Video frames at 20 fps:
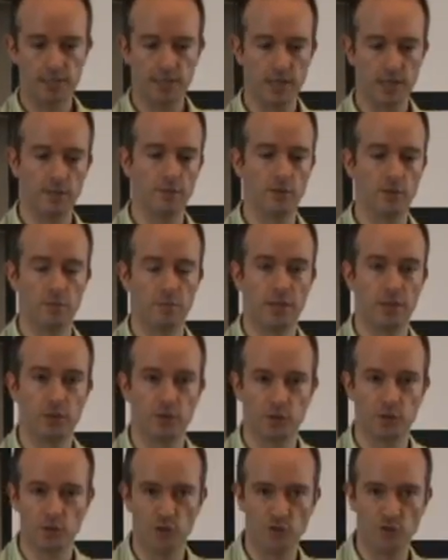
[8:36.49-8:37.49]
deliver
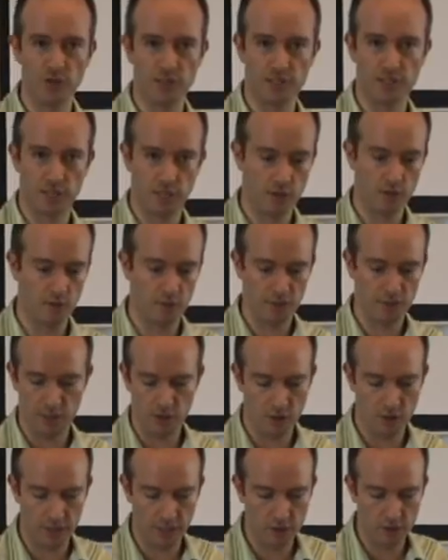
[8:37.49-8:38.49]
better service than government in
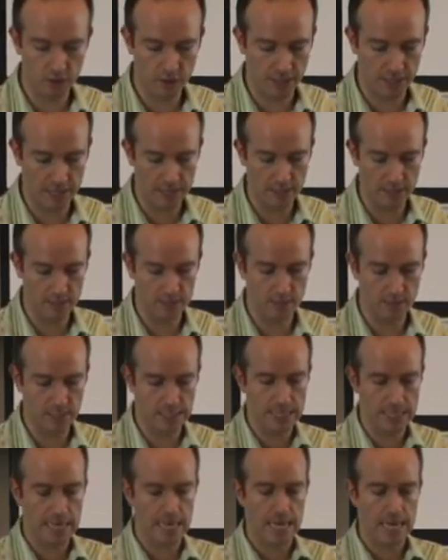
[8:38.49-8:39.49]
all
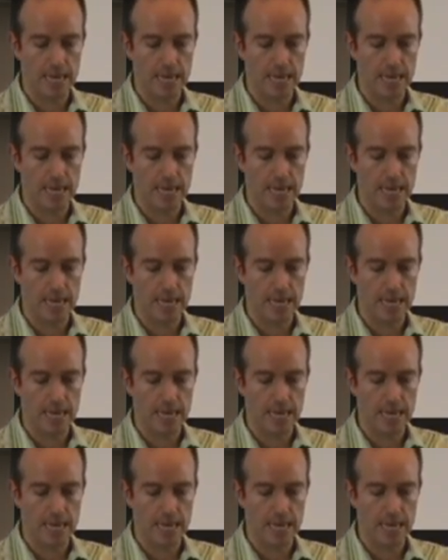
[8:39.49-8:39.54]
cases,